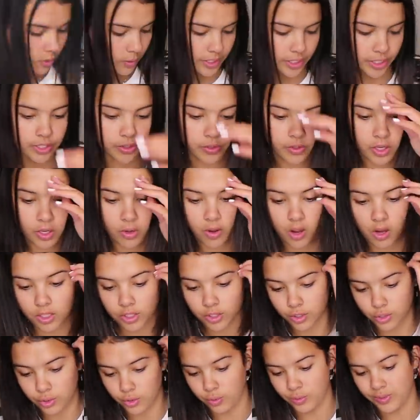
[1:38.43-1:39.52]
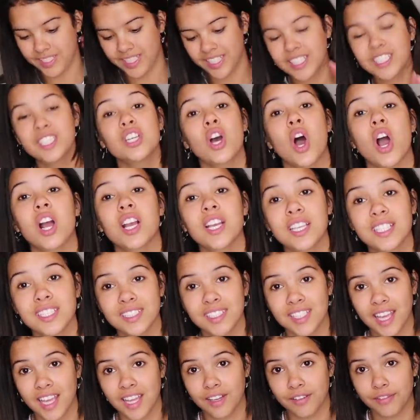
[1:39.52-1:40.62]
going to go onto TikTok
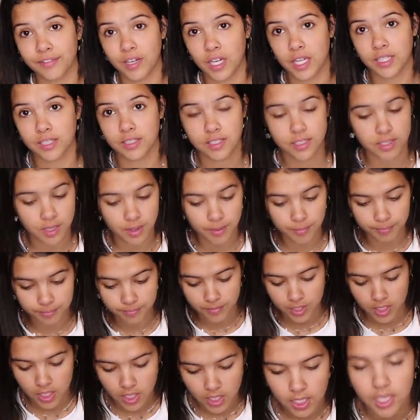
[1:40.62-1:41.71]
and find some